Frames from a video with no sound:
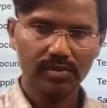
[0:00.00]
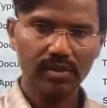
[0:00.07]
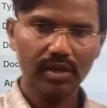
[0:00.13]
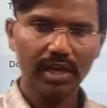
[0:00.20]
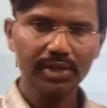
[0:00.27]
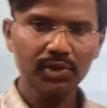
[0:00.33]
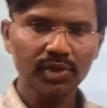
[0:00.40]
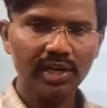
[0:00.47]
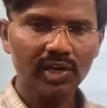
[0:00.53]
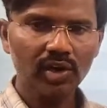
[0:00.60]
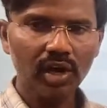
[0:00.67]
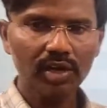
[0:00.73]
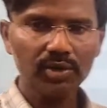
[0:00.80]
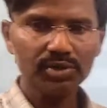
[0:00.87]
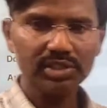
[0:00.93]
and you can
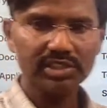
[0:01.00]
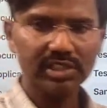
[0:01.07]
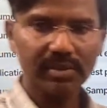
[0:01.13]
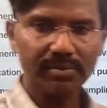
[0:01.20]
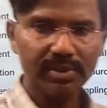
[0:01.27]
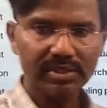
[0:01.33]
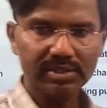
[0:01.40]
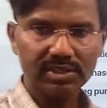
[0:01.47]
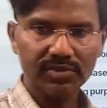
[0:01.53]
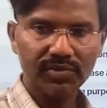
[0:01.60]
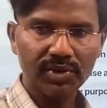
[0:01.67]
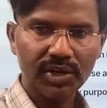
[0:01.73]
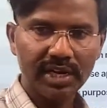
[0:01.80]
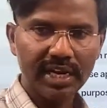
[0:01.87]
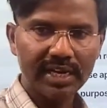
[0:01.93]
call to these numbers if you
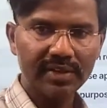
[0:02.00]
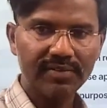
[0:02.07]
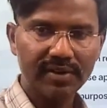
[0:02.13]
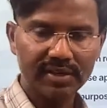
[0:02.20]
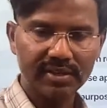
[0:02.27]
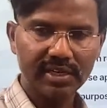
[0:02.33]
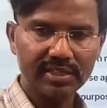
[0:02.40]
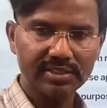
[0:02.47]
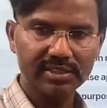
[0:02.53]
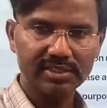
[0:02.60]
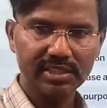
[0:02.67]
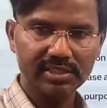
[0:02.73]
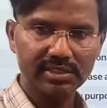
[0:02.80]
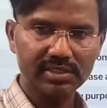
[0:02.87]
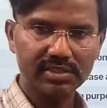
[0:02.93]
need any further
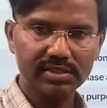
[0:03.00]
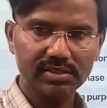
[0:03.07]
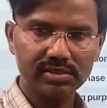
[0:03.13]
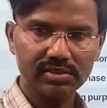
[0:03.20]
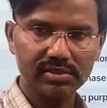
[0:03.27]
assistance.